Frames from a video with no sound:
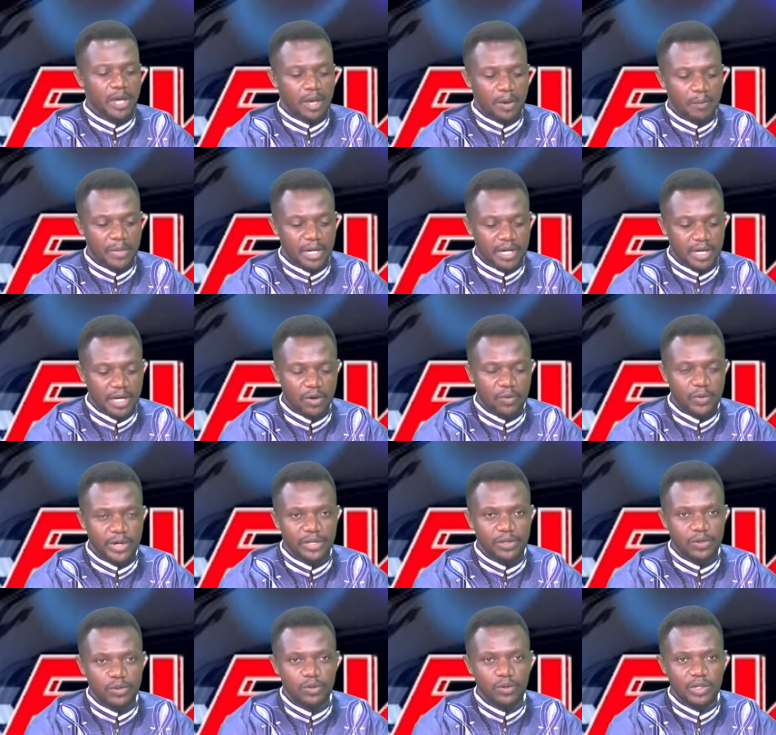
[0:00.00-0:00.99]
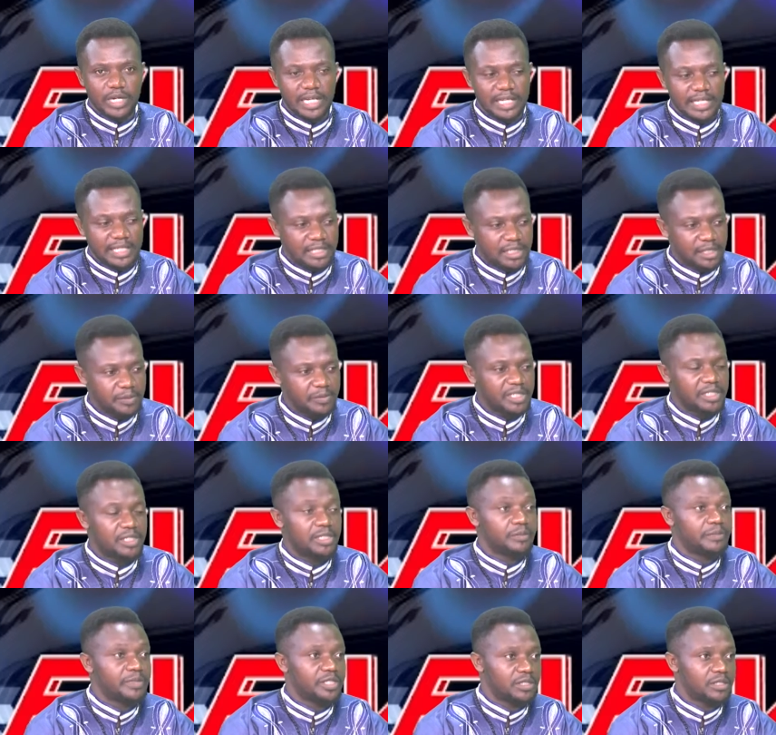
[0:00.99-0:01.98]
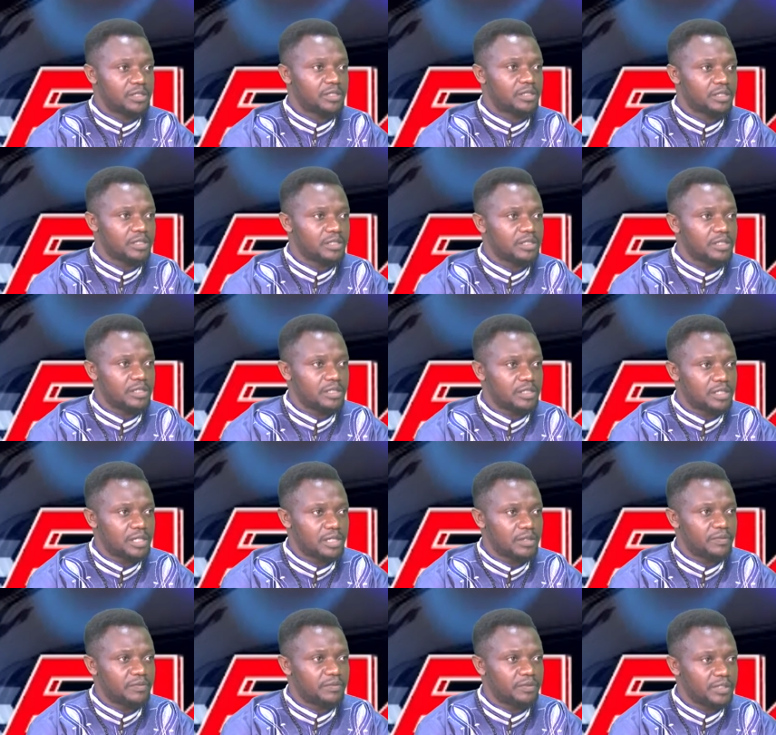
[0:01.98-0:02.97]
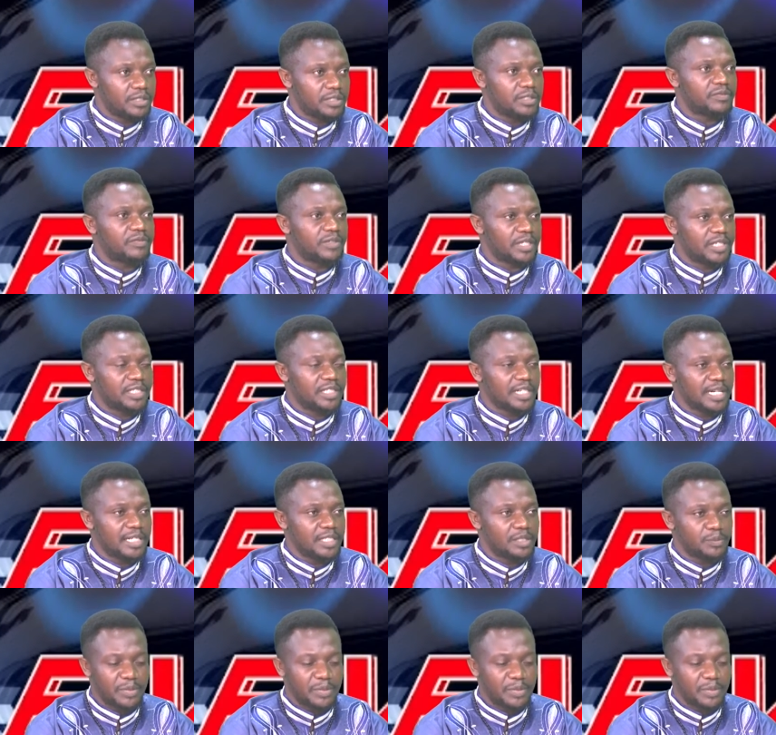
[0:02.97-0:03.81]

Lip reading: But now when you look at the team itself is very nice,